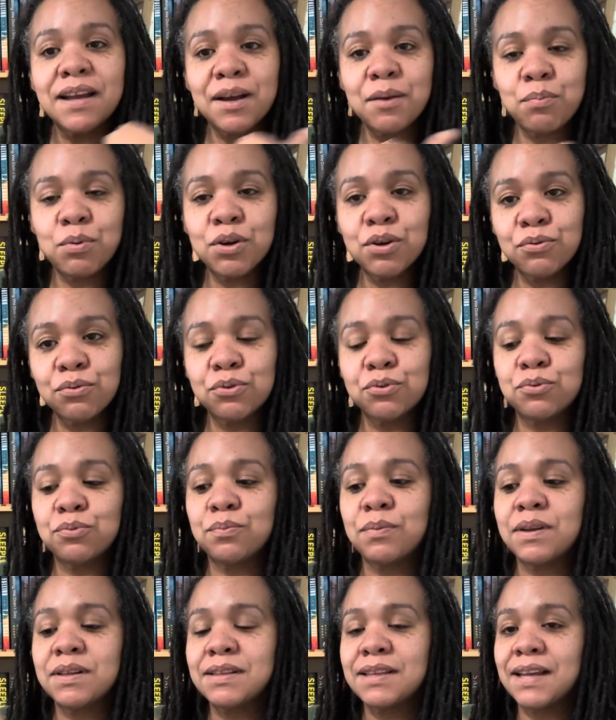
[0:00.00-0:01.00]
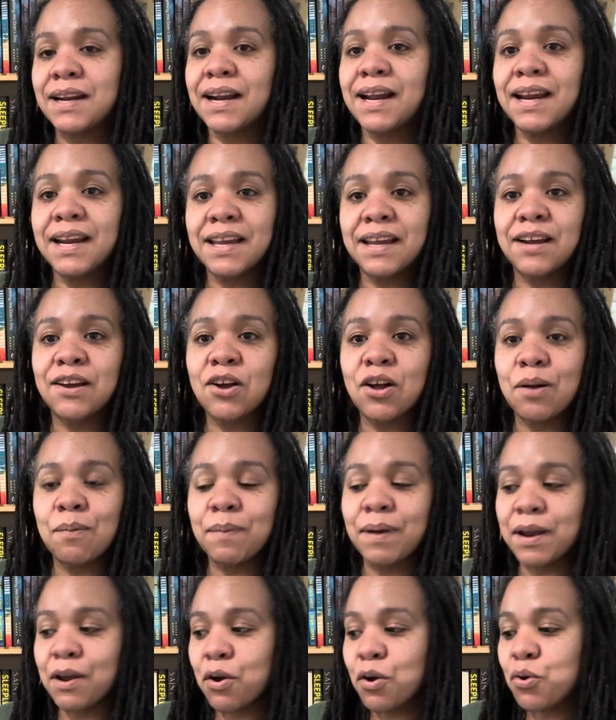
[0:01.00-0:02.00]
a book room that I can call
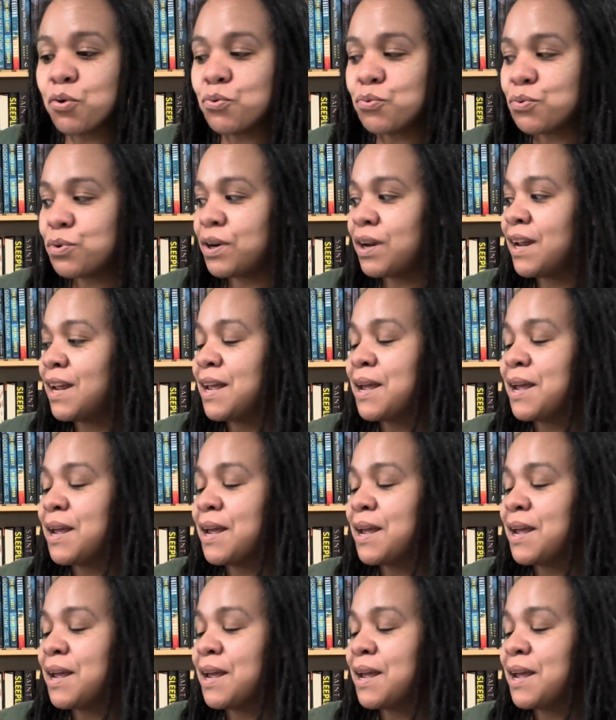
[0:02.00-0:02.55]
my own.